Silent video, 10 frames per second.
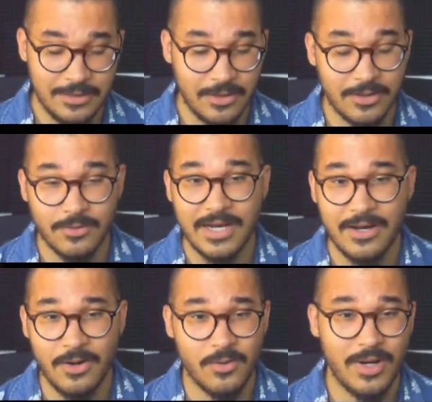
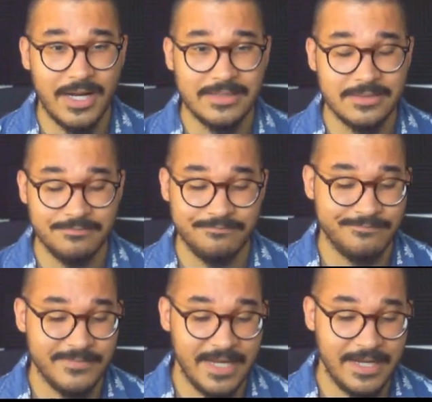Otherwise,
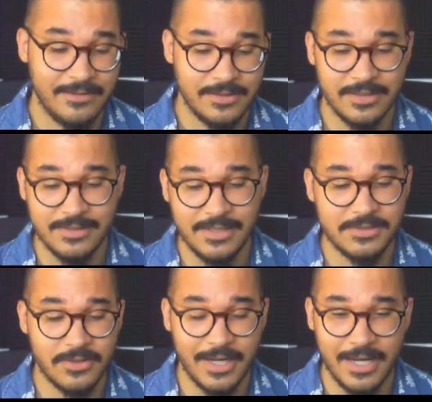yeah,
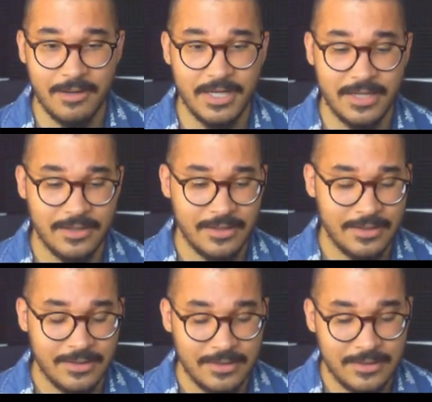it's okay. I mean,
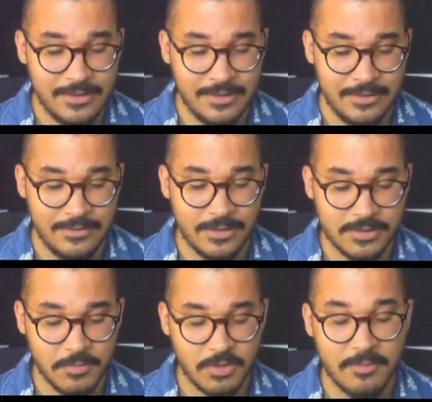
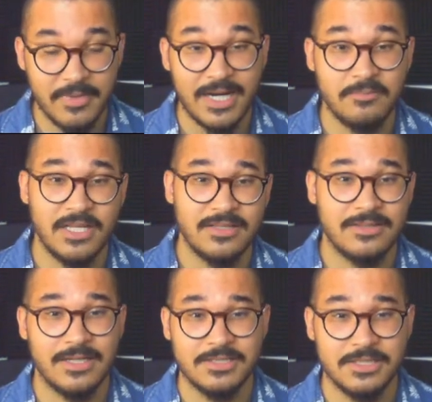doesn't blow my mind, but
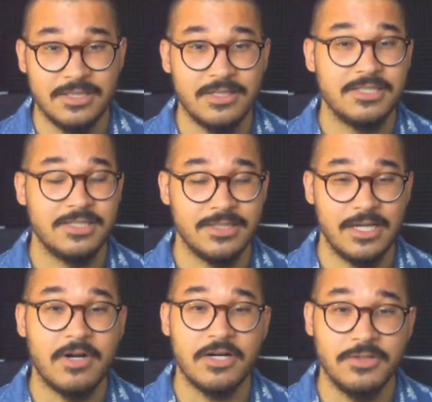she's an
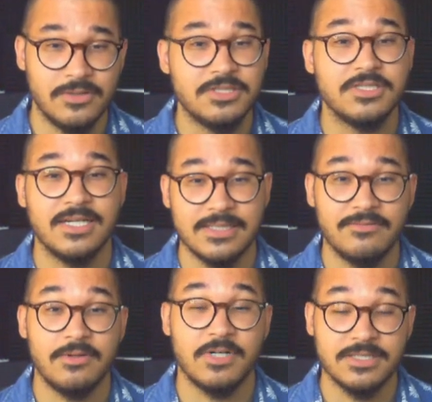MR unit. She does
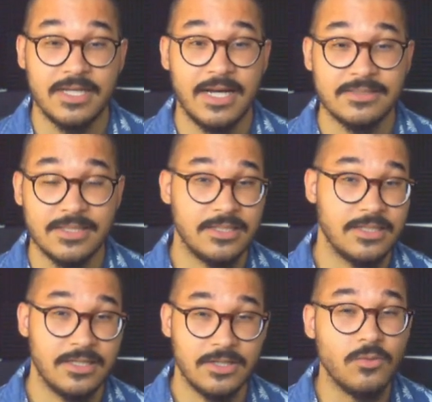have MR stats, and
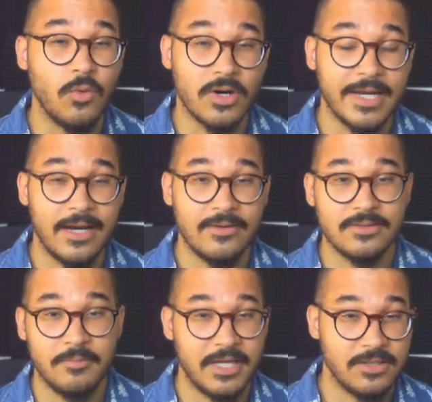it could work out
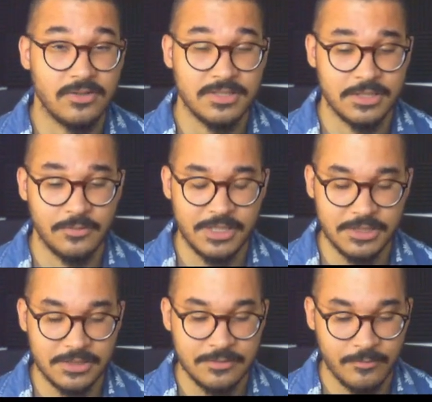depending on the
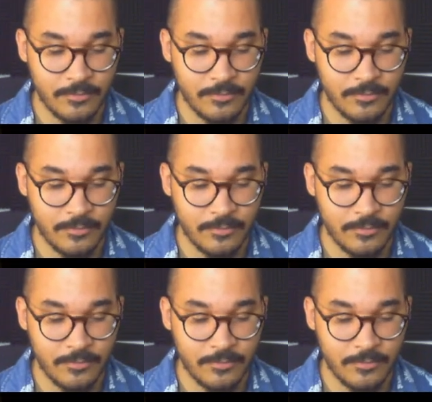situation.